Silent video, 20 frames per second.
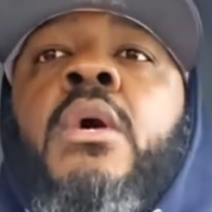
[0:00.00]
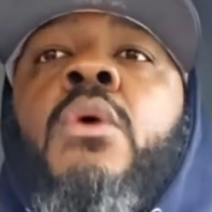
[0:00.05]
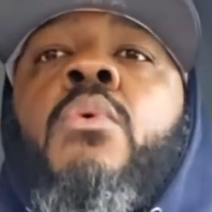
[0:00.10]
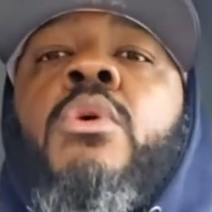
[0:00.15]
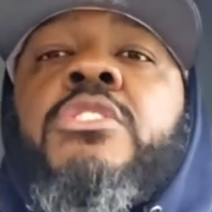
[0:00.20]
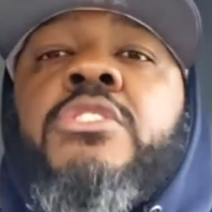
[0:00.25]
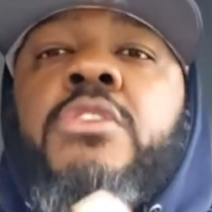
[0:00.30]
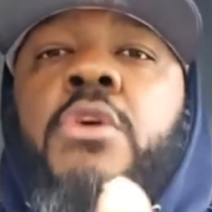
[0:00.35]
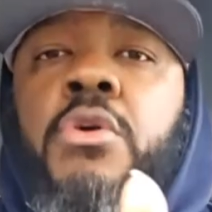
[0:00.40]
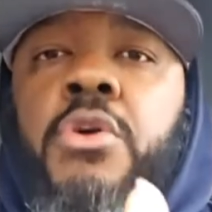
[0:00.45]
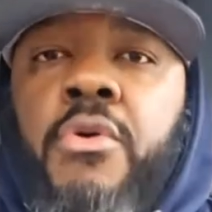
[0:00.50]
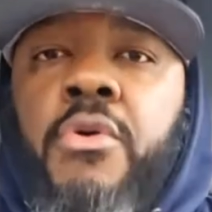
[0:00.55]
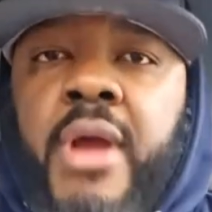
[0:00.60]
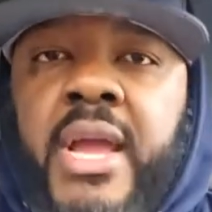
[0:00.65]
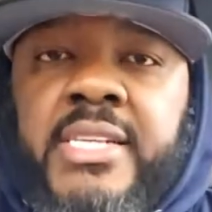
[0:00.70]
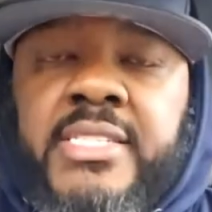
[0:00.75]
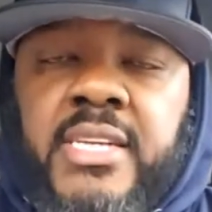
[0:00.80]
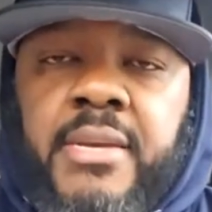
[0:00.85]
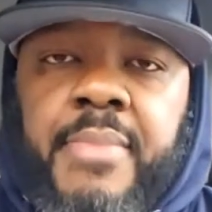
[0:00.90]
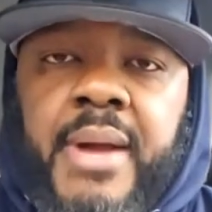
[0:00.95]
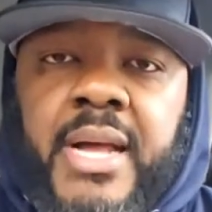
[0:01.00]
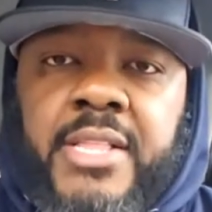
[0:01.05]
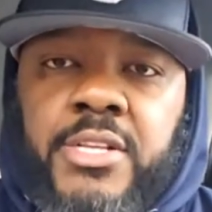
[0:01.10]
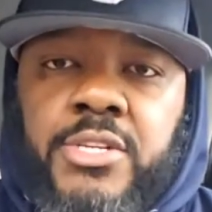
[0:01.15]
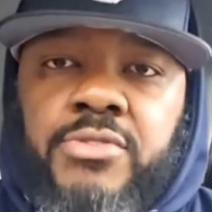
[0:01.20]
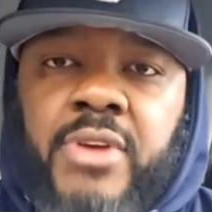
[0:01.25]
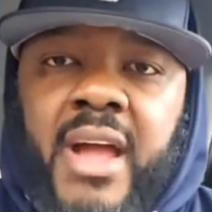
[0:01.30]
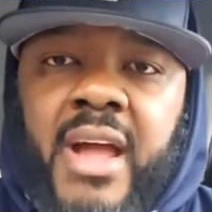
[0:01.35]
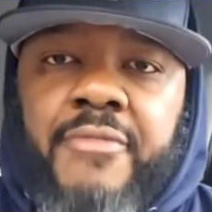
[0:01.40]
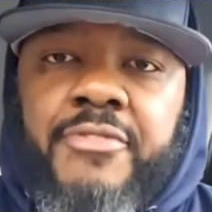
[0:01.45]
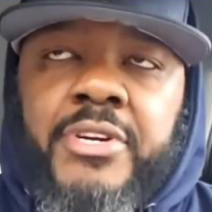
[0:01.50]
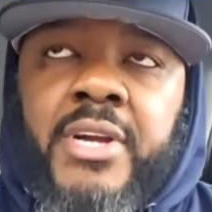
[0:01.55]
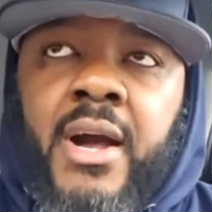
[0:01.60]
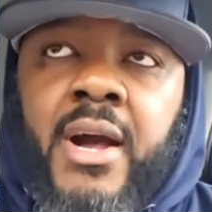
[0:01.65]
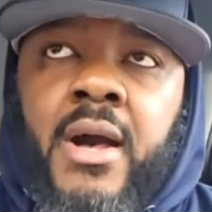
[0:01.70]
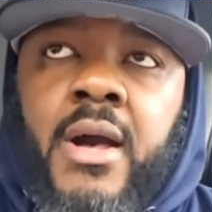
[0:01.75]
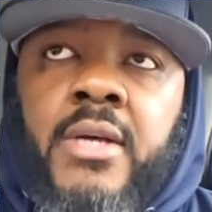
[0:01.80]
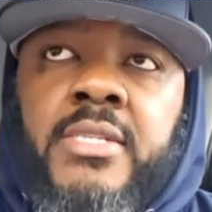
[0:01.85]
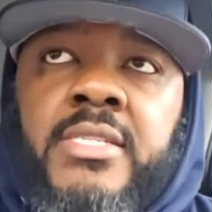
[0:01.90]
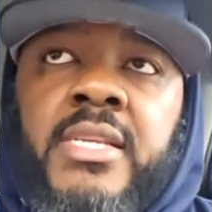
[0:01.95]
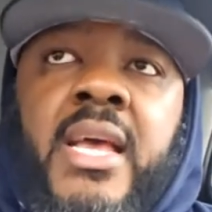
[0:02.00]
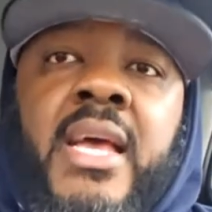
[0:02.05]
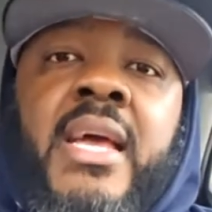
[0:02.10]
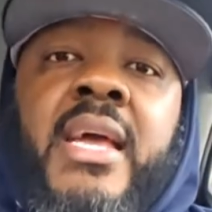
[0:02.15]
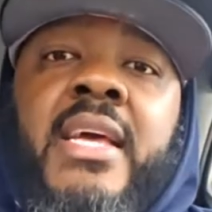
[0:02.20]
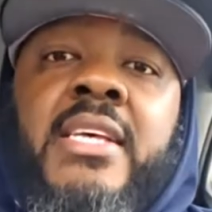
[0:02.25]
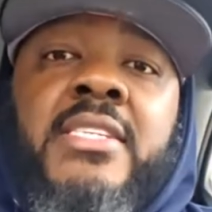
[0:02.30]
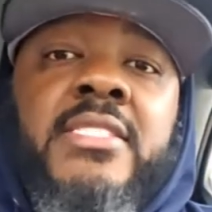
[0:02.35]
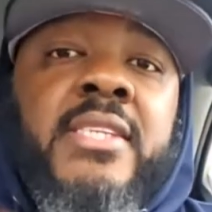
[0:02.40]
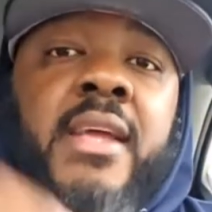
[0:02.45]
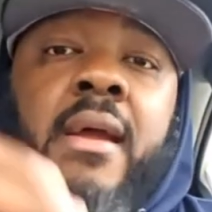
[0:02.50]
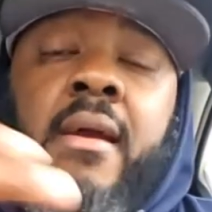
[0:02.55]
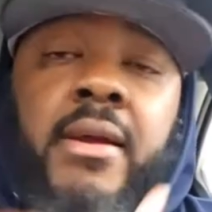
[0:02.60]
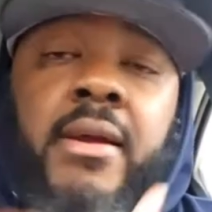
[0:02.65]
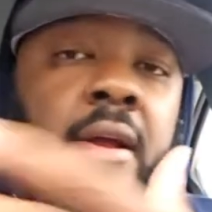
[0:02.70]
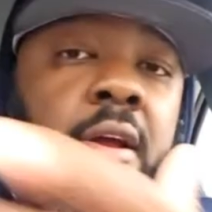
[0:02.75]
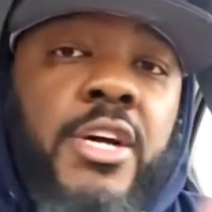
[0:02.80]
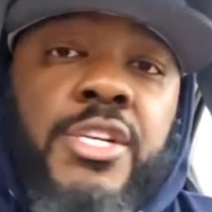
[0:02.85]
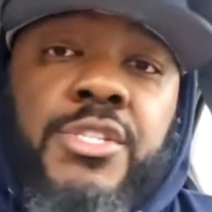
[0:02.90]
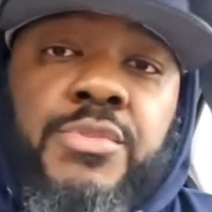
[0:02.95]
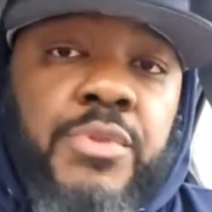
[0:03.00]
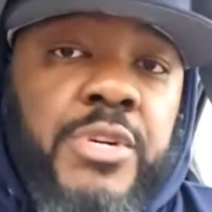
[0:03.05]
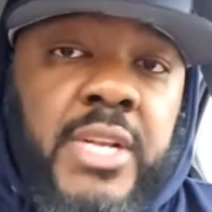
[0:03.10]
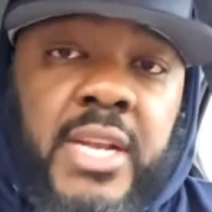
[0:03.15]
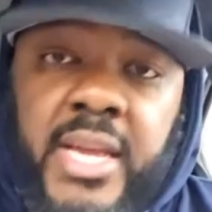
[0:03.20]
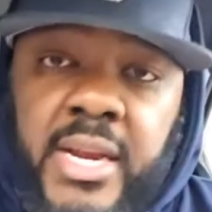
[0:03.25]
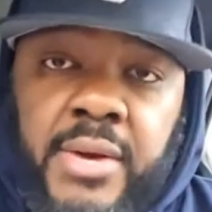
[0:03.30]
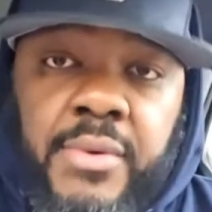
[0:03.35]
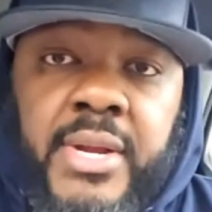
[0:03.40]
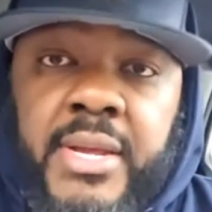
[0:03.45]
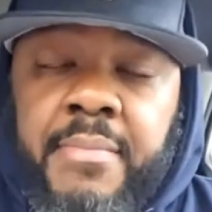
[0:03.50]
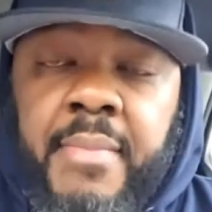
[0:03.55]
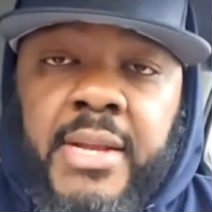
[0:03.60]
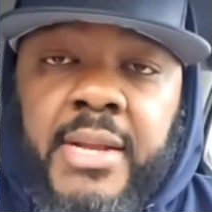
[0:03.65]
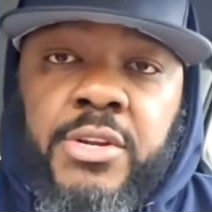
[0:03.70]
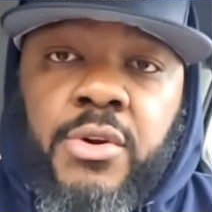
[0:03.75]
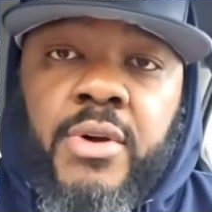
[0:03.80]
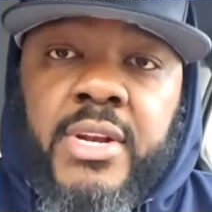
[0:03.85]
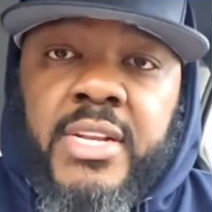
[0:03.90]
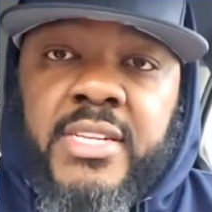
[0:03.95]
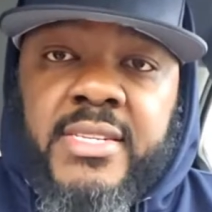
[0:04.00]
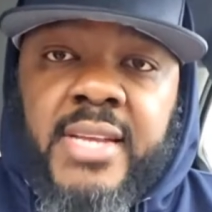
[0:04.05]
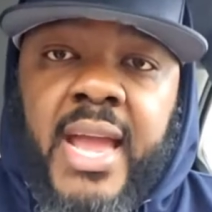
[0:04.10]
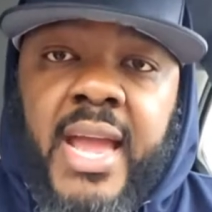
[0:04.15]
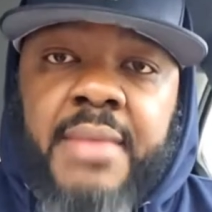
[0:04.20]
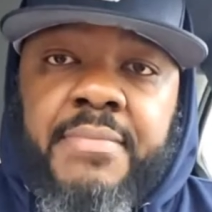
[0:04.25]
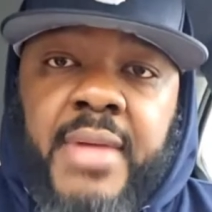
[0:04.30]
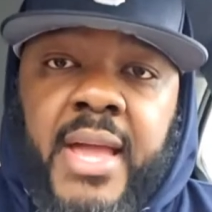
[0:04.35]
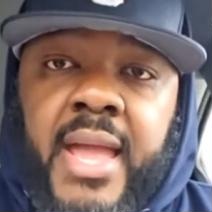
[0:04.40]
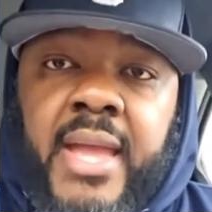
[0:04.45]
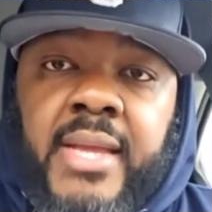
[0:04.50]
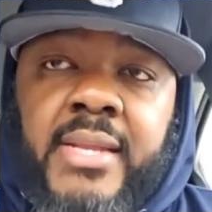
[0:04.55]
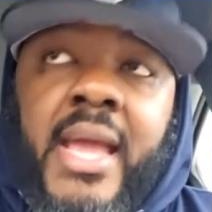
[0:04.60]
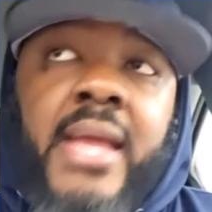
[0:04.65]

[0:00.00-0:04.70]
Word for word: What's so crazy about the travel calls is their girls were literally doing the same thing.